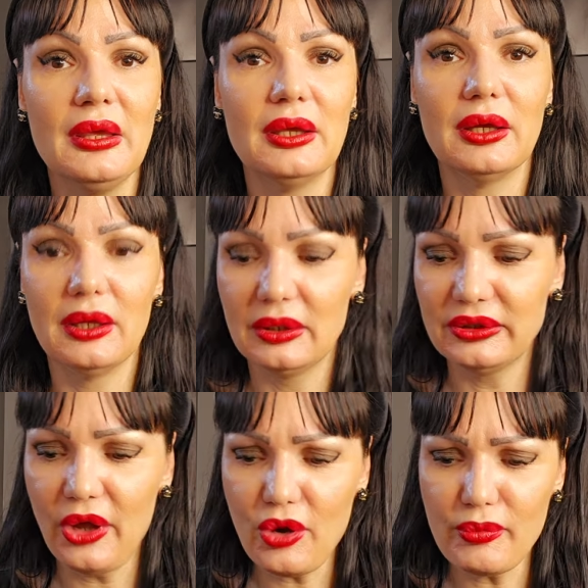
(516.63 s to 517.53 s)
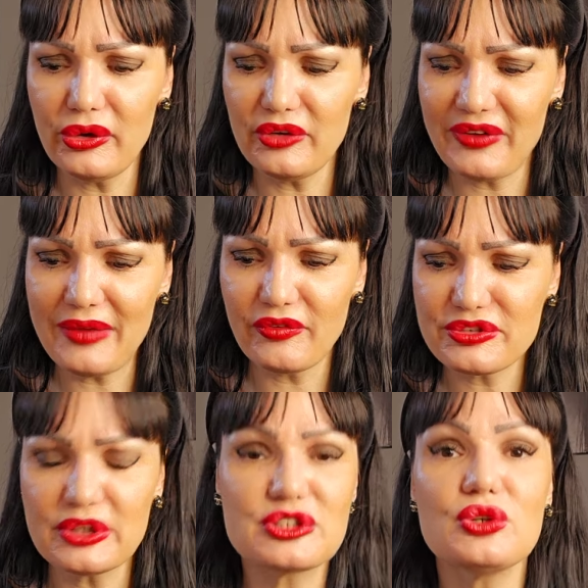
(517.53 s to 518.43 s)
No more Five of
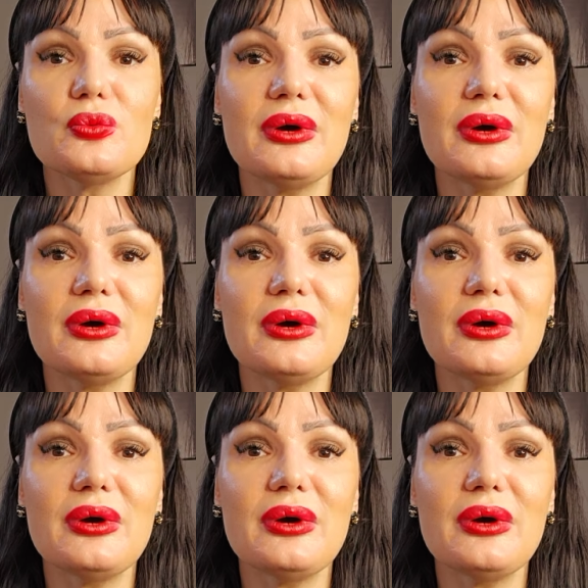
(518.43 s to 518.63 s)
Swords. You